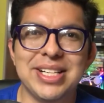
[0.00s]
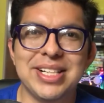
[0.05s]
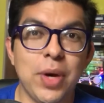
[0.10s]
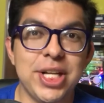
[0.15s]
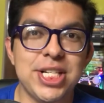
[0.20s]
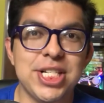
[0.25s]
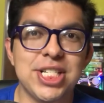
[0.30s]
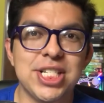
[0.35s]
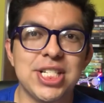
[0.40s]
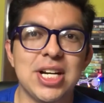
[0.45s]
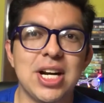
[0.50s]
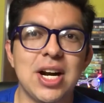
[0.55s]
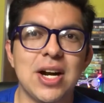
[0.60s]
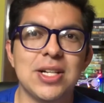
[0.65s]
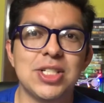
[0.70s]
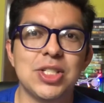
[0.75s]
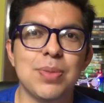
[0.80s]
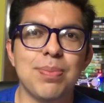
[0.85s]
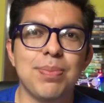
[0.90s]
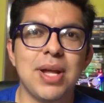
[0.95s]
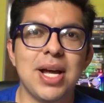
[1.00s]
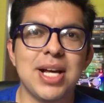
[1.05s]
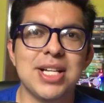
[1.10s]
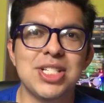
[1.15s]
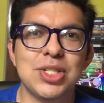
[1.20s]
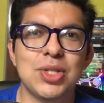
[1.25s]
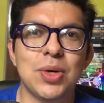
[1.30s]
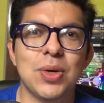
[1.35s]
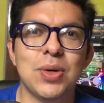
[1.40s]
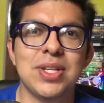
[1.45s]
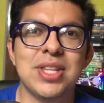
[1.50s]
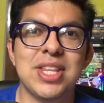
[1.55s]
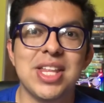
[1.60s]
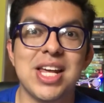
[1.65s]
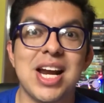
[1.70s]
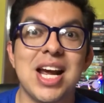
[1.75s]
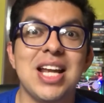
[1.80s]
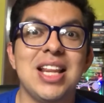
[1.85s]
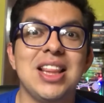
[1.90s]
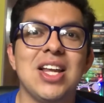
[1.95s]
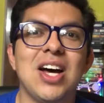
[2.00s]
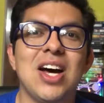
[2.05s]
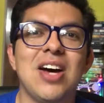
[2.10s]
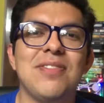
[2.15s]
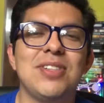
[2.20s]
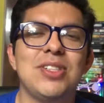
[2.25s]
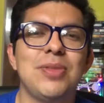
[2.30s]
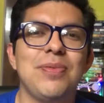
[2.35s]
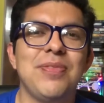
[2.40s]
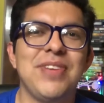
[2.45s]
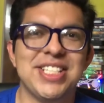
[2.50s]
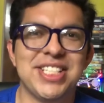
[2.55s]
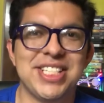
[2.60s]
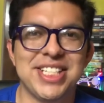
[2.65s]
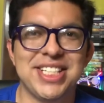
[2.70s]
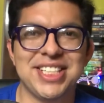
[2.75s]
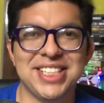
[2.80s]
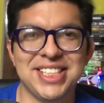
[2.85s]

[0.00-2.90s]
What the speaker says: which is an art supply store that I love to visit.